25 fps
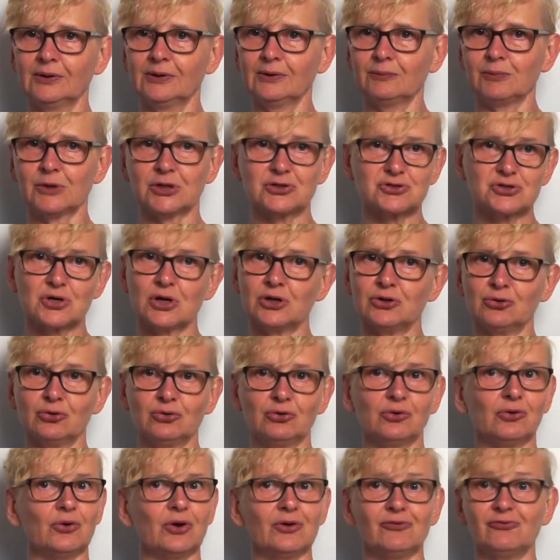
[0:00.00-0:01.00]
because I don't
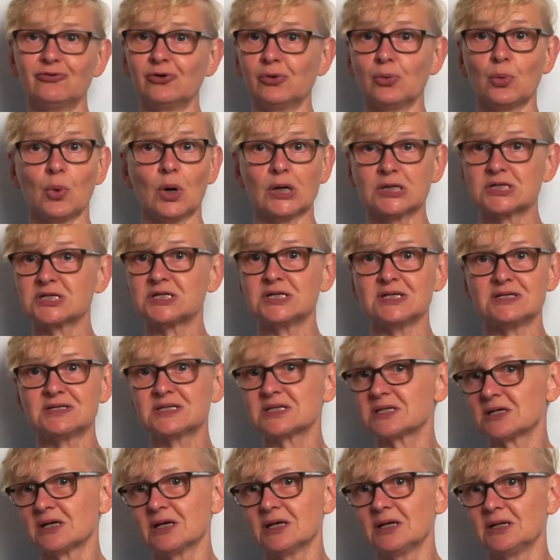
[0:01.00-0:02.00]
know everyone's
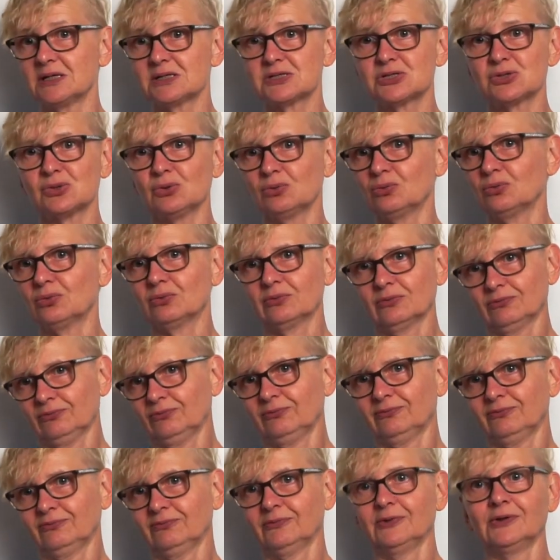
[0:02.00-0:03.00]
design, so
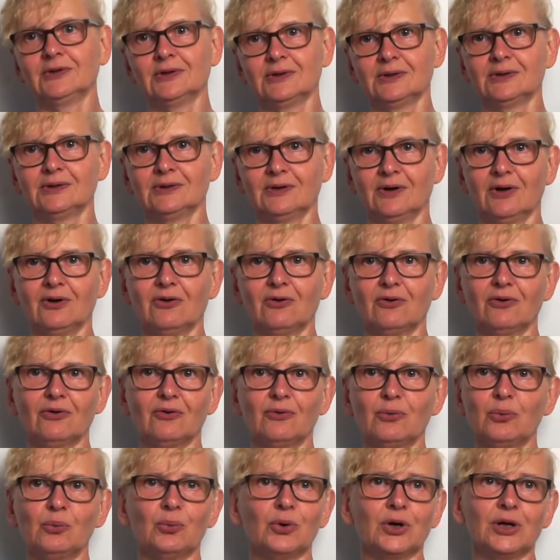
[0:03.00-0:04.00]
I don't
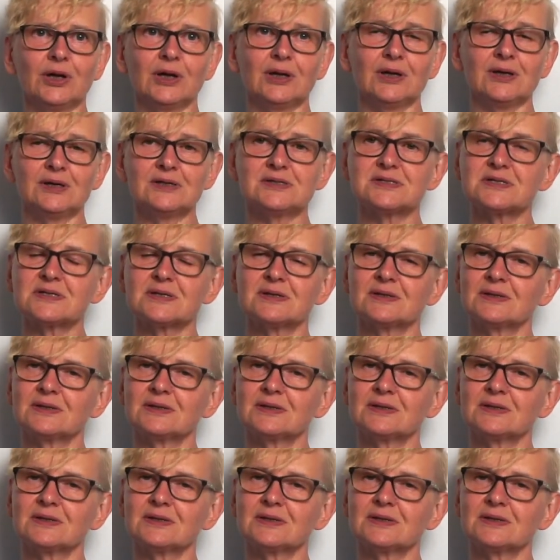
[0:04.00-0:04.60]
know what it is.